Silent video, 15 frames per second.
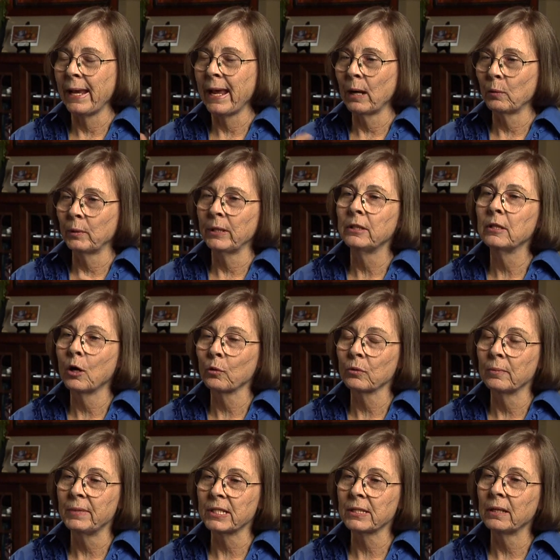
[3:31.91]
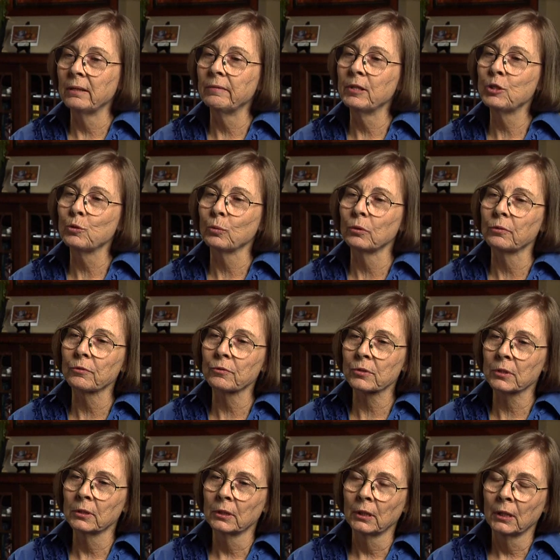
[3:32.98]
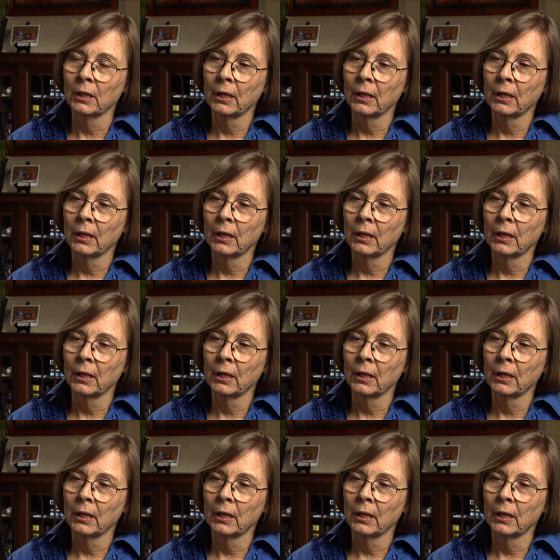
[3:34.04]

We know them as individuals.